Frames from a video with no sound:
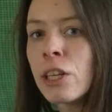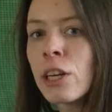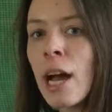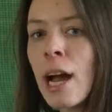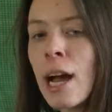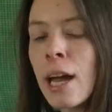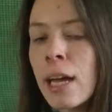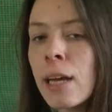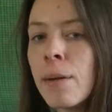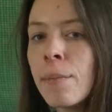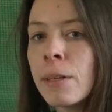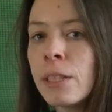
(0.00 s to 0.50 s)

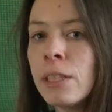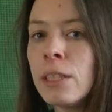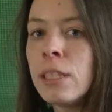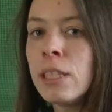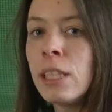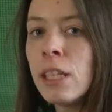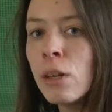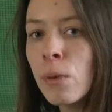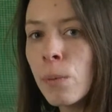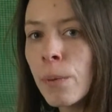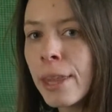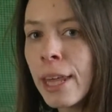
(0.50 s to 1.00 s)
not able to
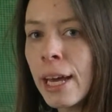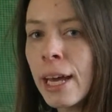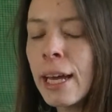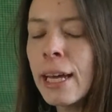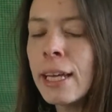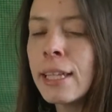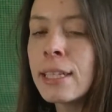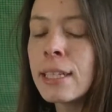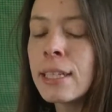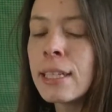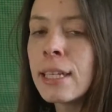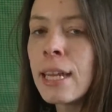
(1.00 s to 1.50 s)
deal with it,
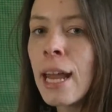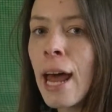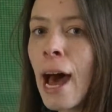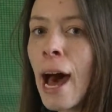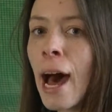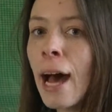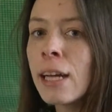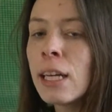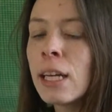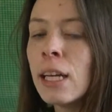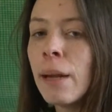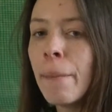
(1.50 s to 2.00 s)
it's
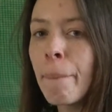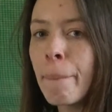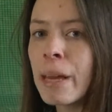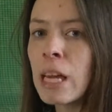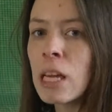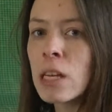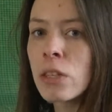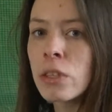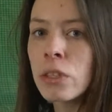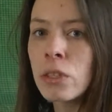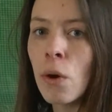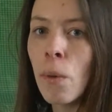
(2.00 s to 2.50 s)
not going to
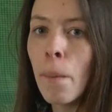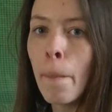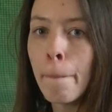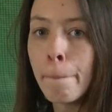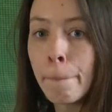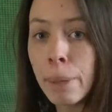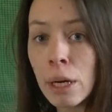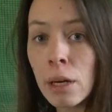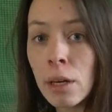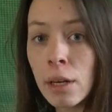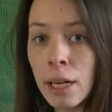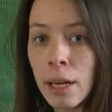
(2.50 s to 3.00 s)
be so
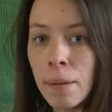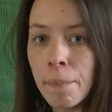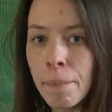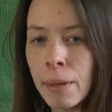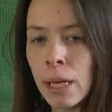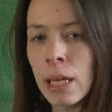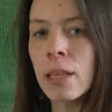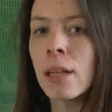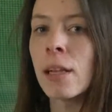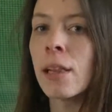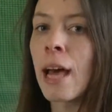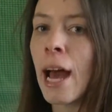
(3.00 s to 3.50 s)
burdened
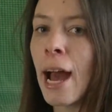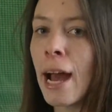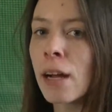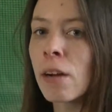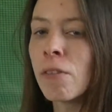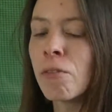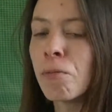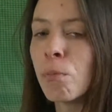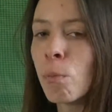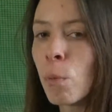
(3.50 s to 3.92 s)
by the lack of